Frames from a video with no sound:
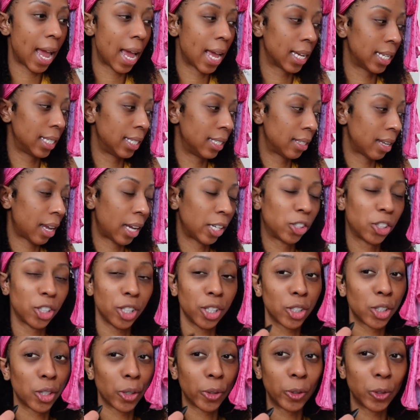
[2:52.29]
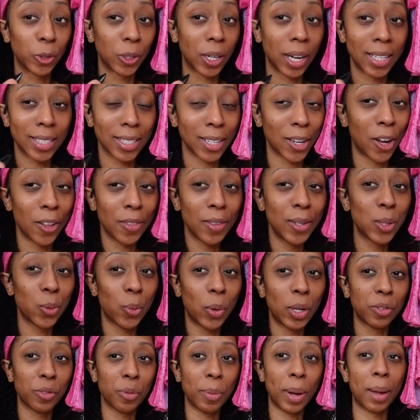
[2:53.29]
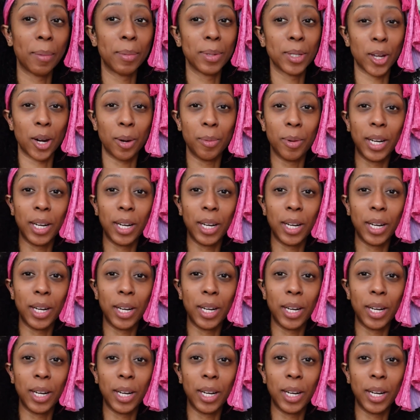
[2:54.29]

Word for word: and I should have showed you guys, I got these weights from Amazon.